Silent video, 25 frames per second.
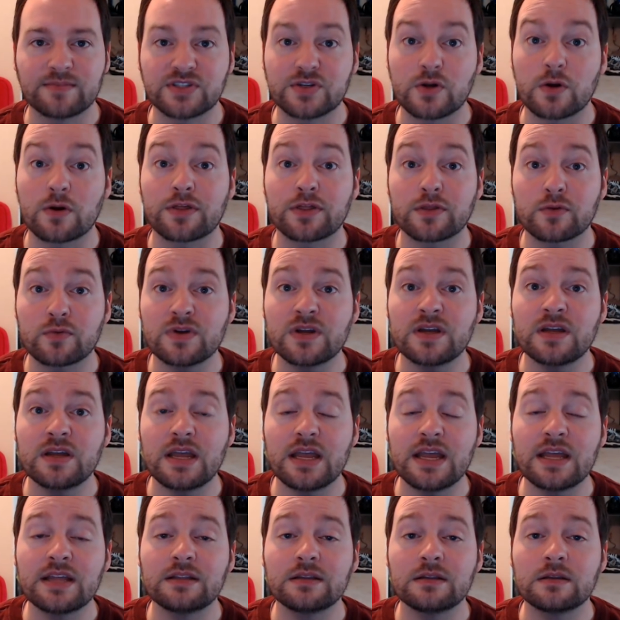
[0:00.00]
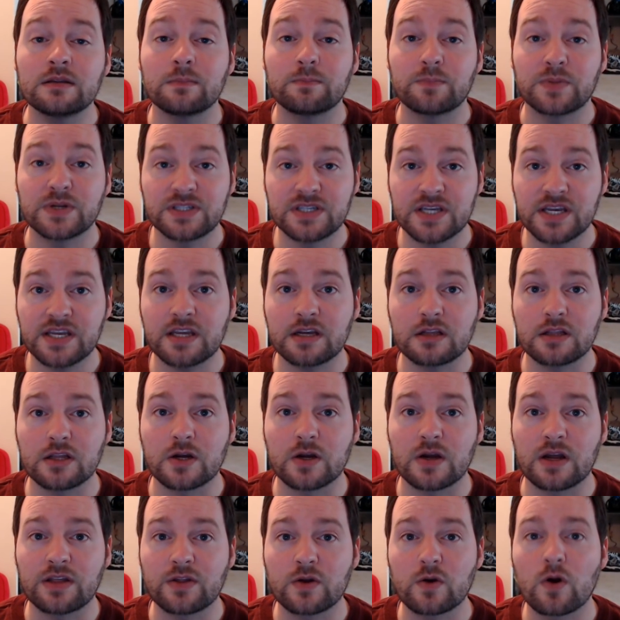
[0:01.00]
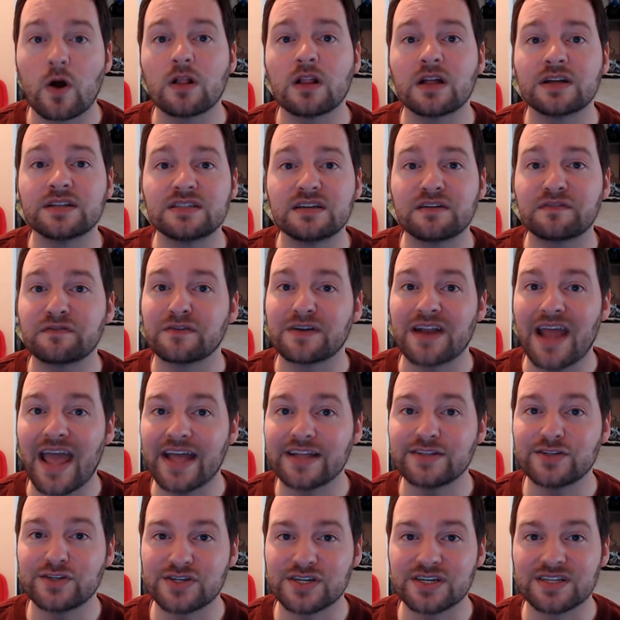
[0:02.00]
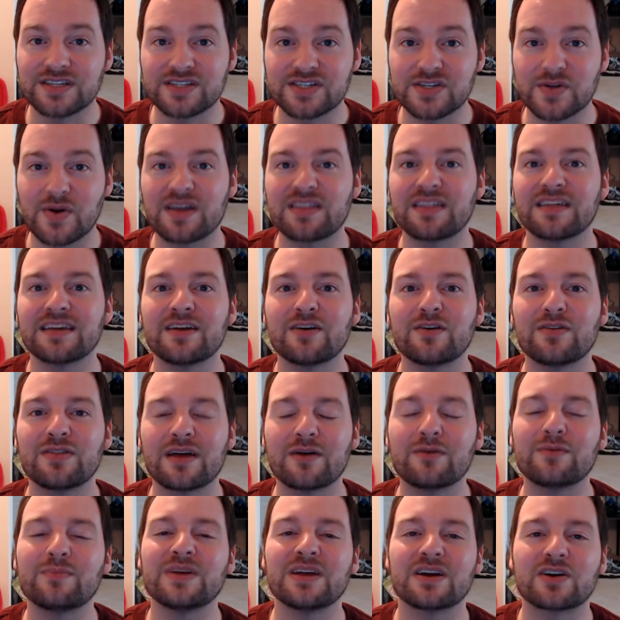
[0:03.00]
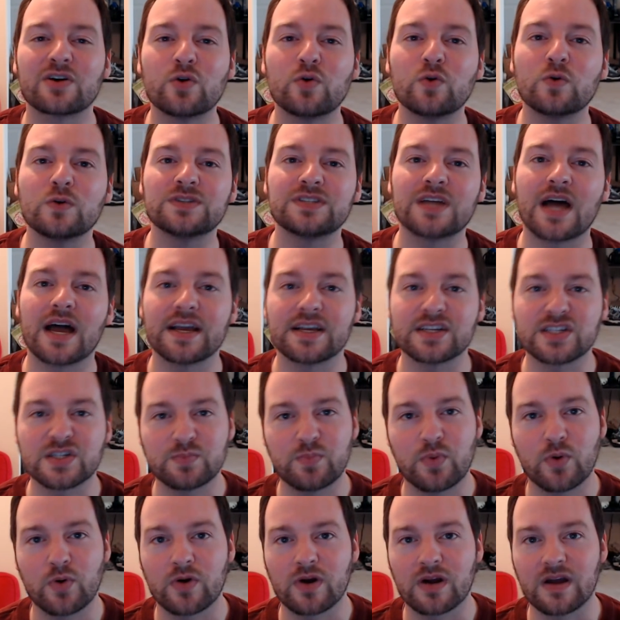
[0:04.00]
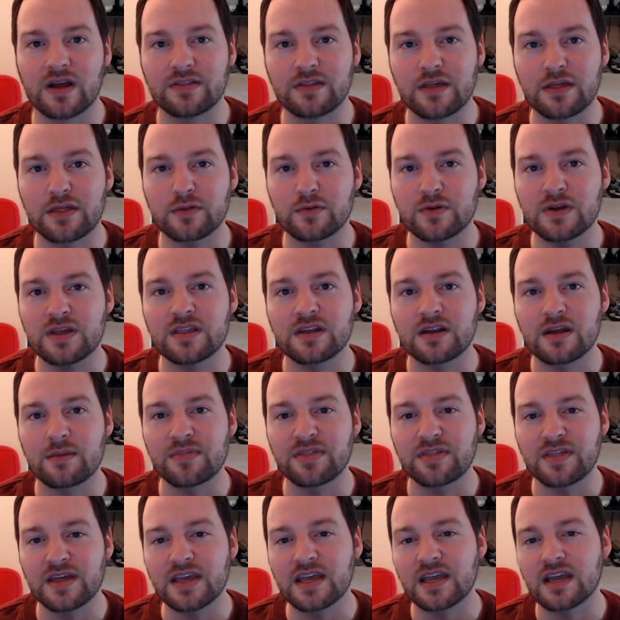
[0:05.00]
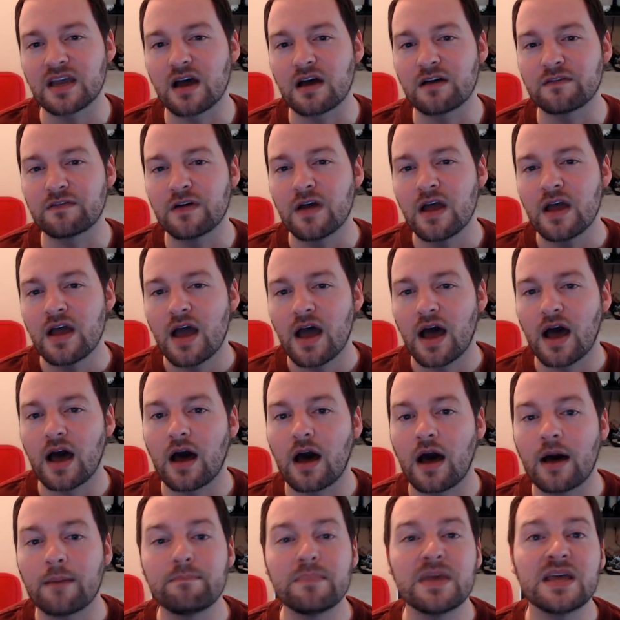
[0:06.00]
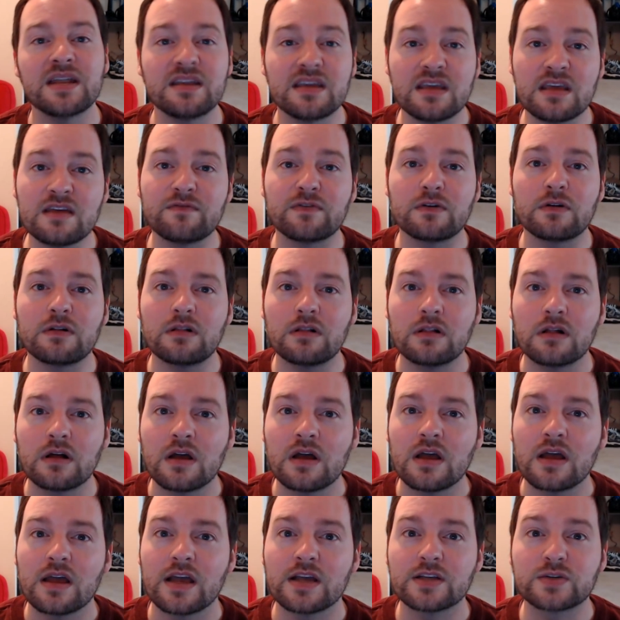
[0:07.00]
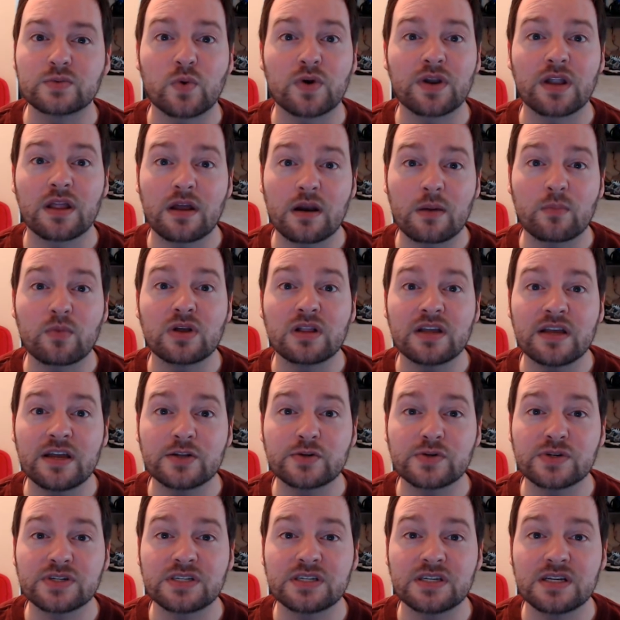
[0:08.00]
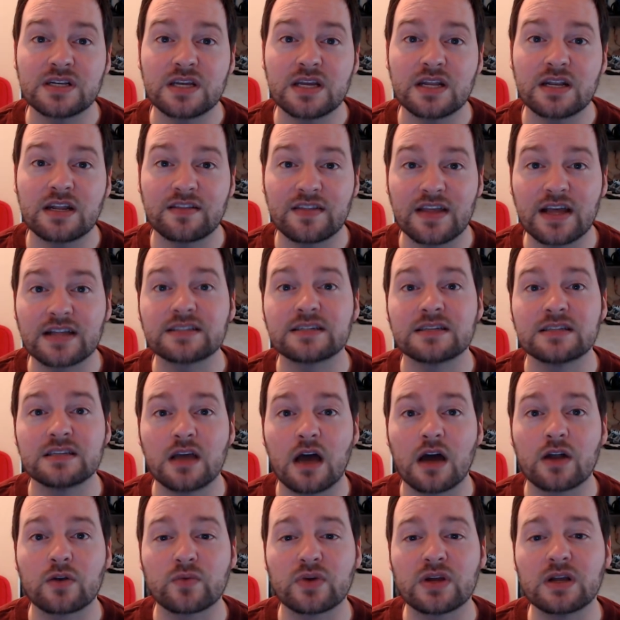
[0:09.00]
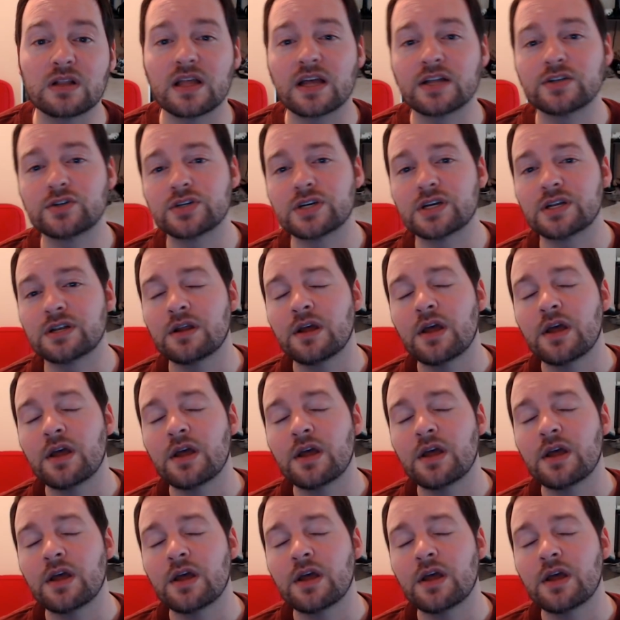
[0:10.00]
There are 3 in particular, and they're all on different engines, so I think that would be a cool diaspora. And the 3 that I'm thinking of, a Medieval is one that I'm really interested in, and that's in the Unreal Engine.